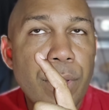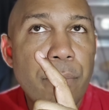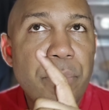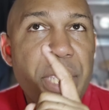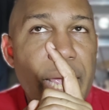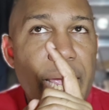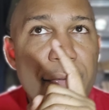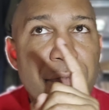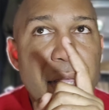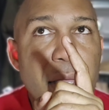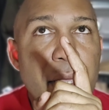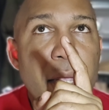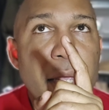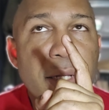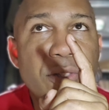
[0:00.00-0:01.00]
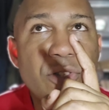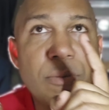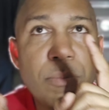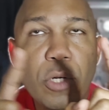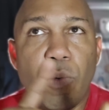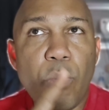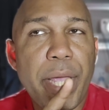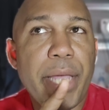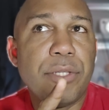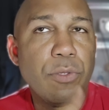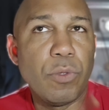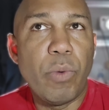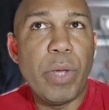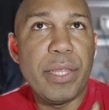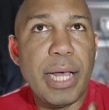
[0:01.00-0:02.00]
behaving in a similar way to
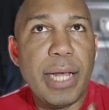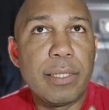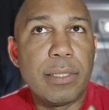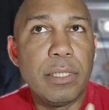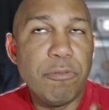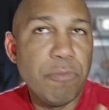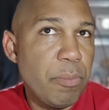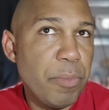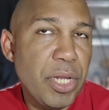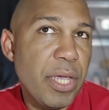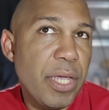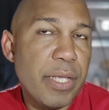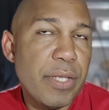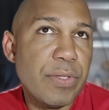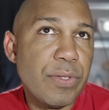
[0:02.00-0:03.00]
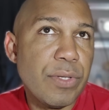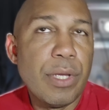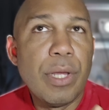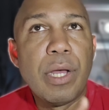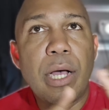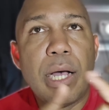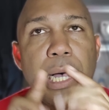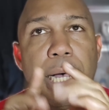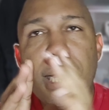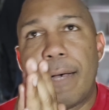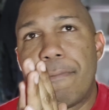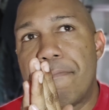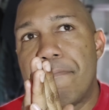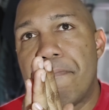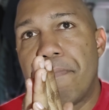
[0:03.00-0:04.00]
the way that liberal media is.
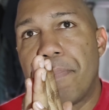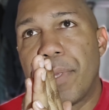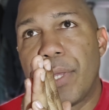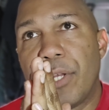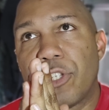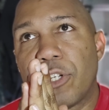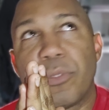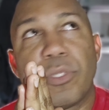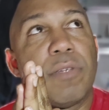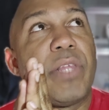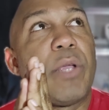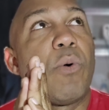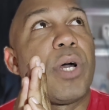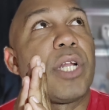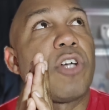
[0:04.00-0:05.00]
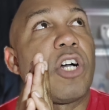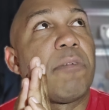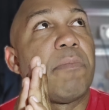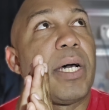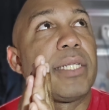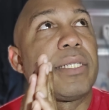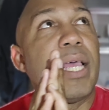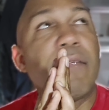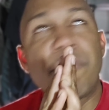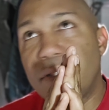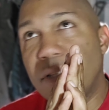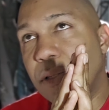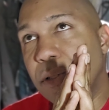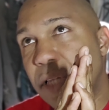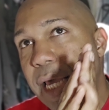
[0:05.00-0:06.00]
Um, in terms of they want to talk about it every
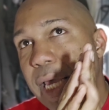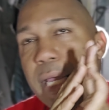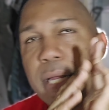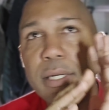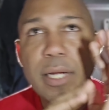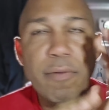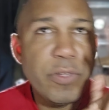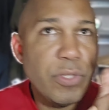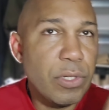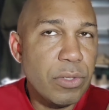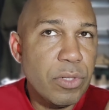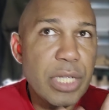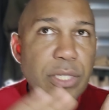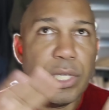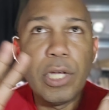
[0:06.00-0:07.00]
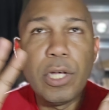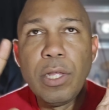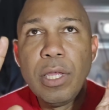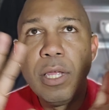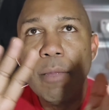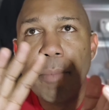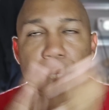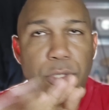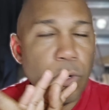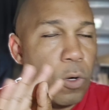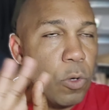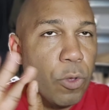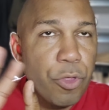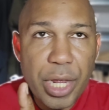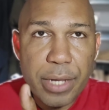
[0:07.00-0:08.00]
single day and every single detail because the
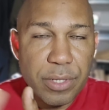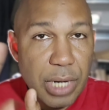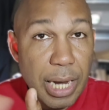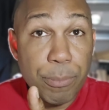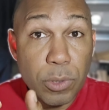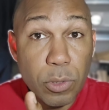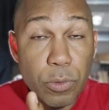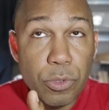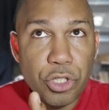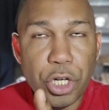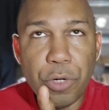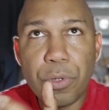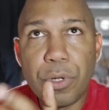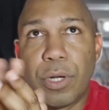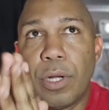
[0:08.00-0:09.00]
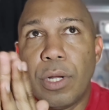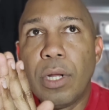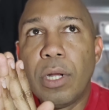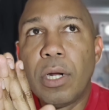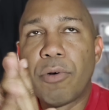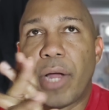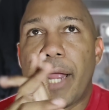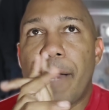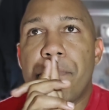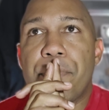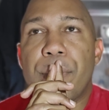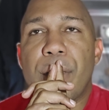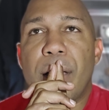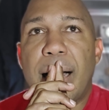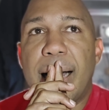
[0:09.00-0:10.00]
whole thing is an absolute joke, right?
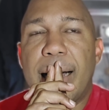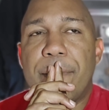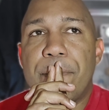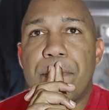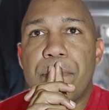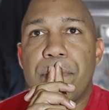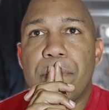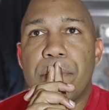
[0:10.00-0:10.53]
Um,